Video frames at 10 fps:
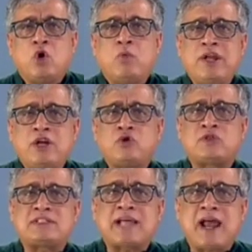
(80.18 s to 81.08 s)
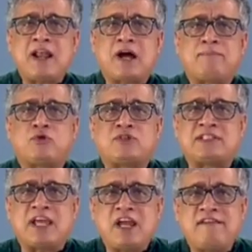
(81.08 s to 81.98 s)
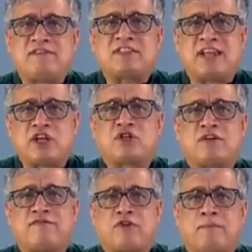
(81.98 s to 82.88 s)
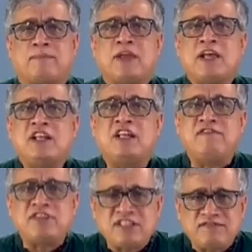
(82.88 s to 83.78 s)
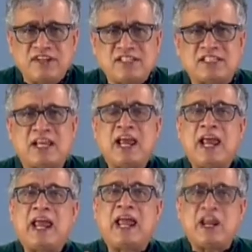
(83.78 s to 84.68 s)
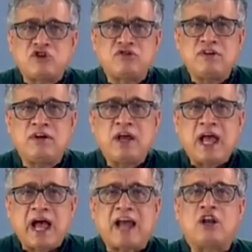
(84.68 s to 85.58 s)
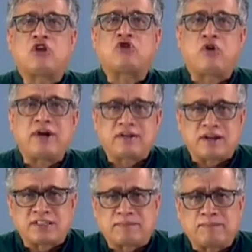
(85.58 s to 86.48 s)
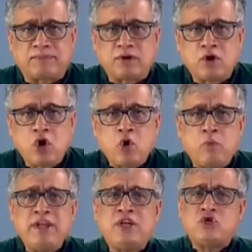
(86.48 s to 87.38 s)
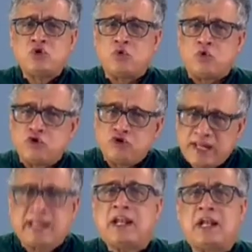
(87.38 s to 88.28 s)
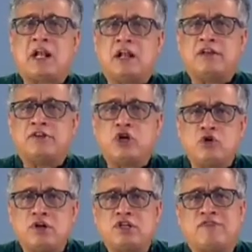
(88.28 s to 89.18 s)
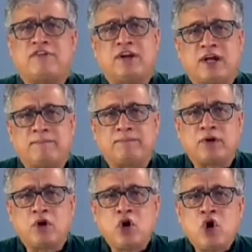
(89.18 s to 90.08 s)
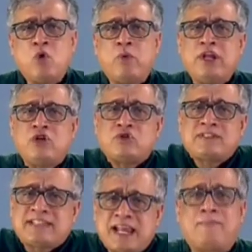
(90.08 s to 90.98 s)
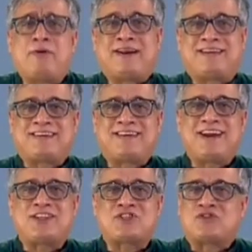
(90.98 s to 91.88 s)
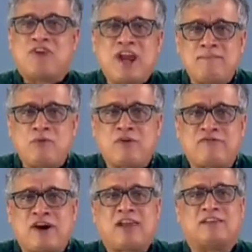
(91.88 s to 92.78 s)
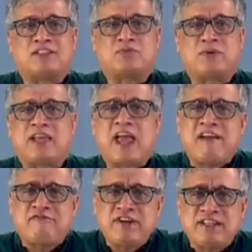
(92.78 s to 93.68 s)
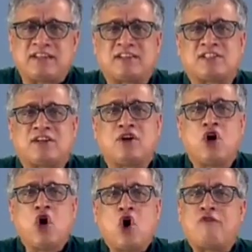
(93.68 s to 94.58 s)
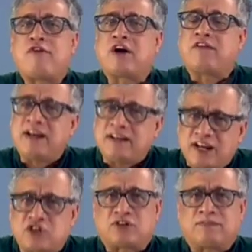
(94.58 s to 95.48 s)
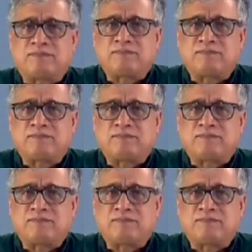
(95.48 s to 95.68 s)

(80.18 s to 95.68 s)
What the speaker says: We need to stand up to save this nation from divisiveness, hatred and authoritarianism. We need to rekindle the unity of India. We need to celebrate its rainbow of colors with every citizen of our great nation,